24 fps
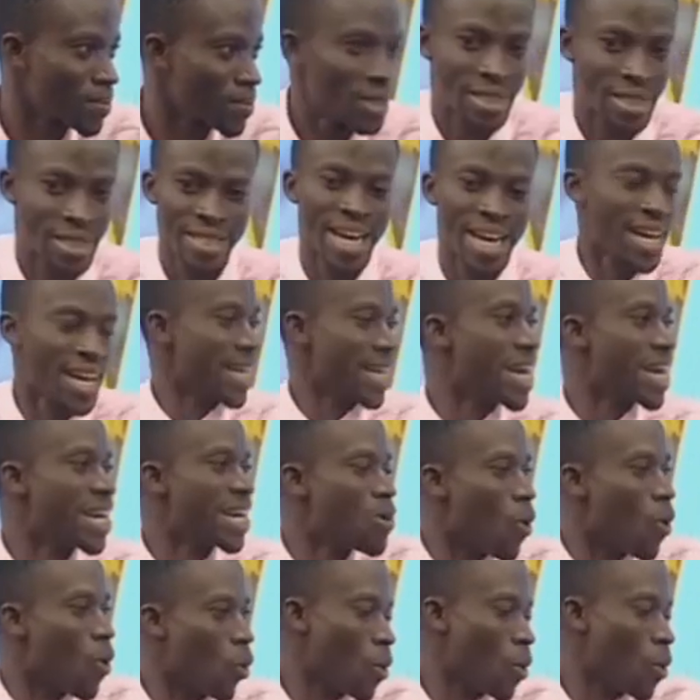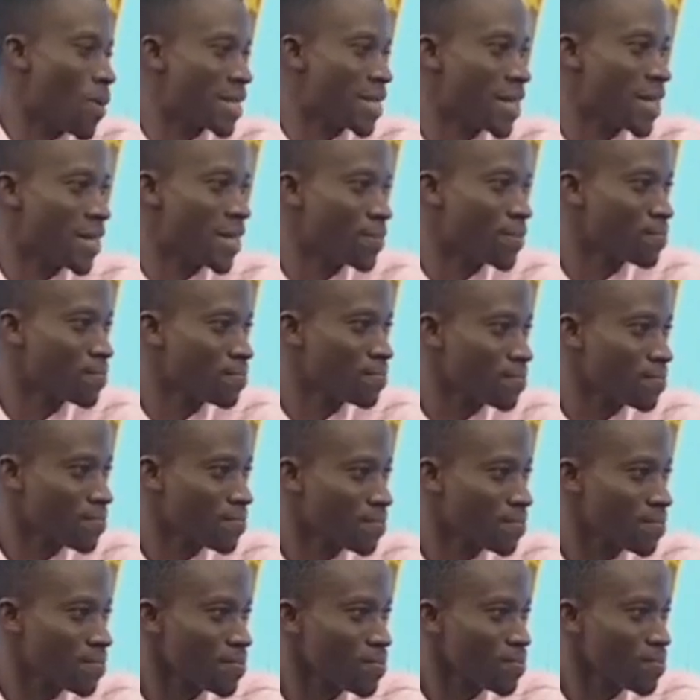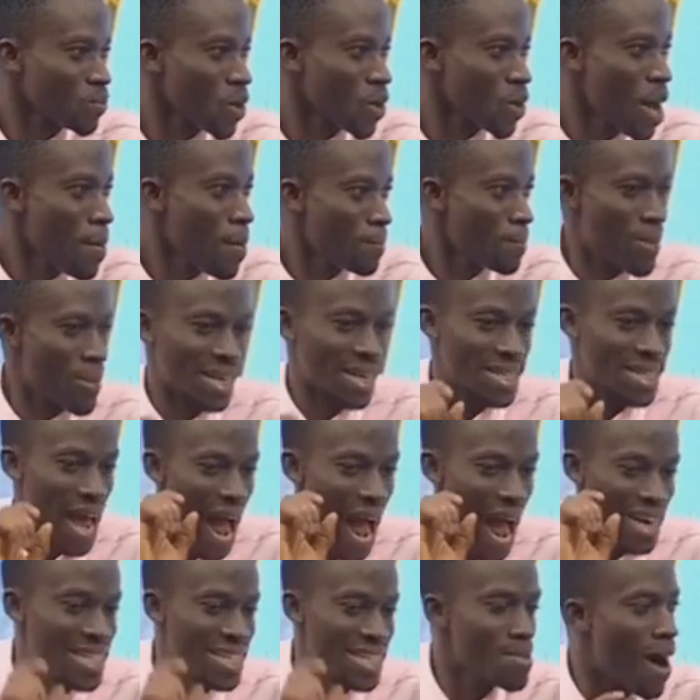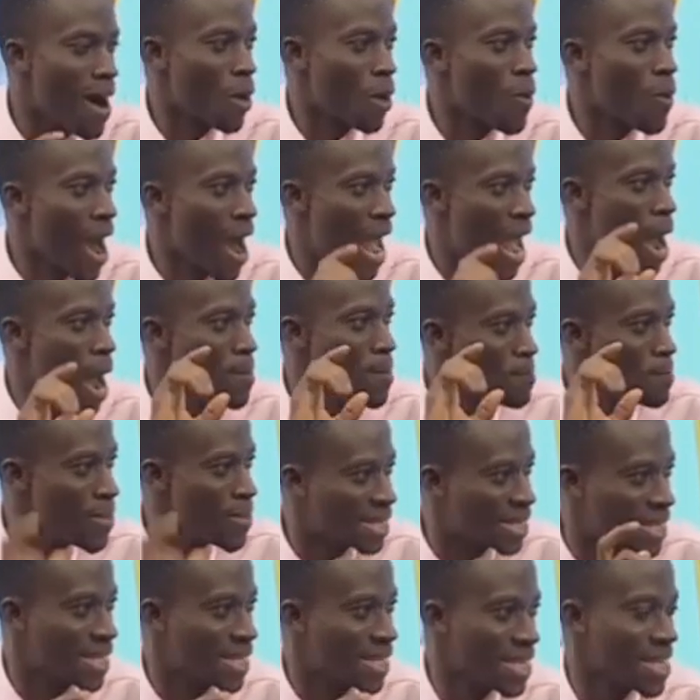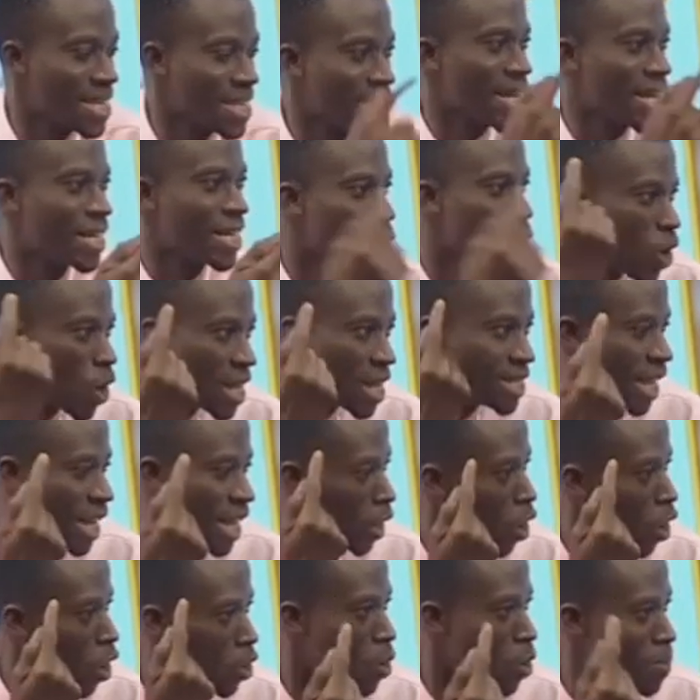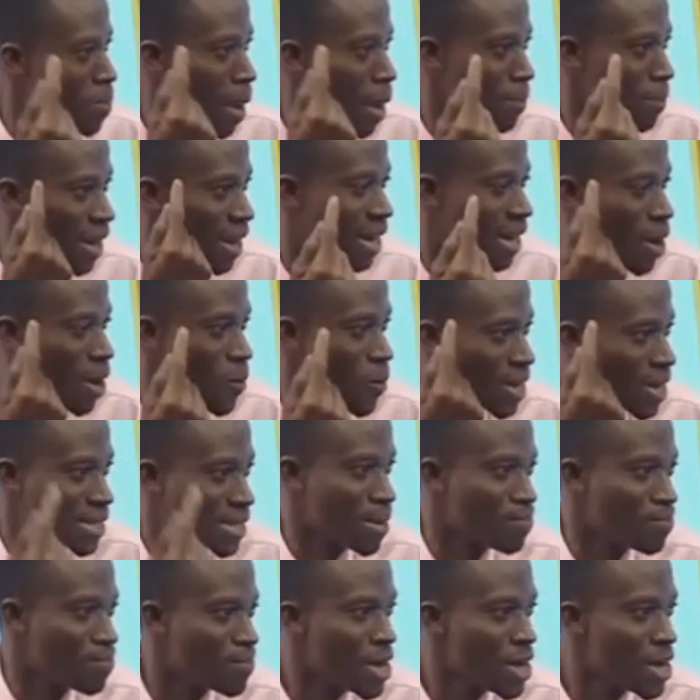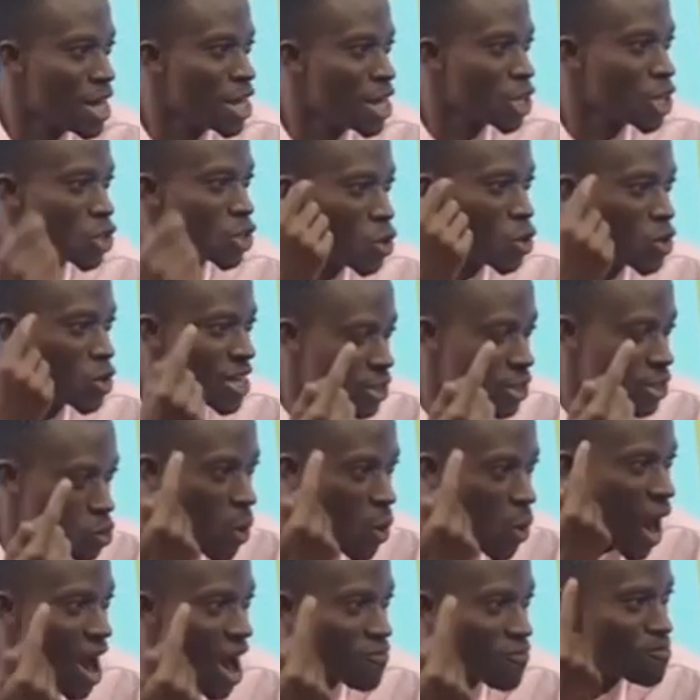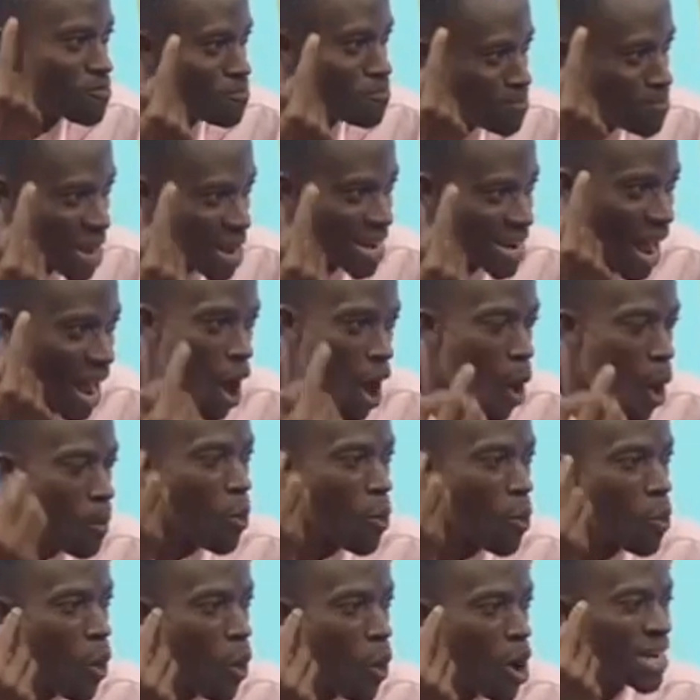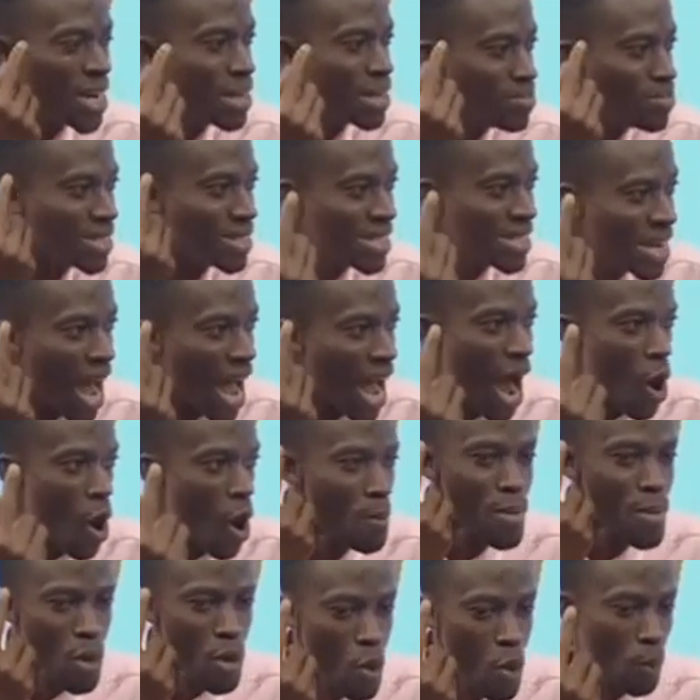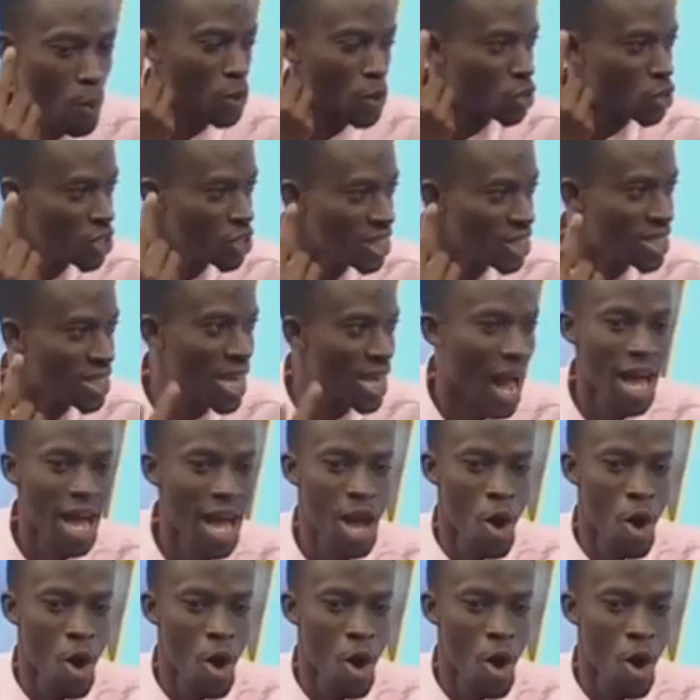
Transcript: They are not only Okroma say. But Adeba MSC is the knowledge economy American wants them. You need to have men or more in India or more opportunity.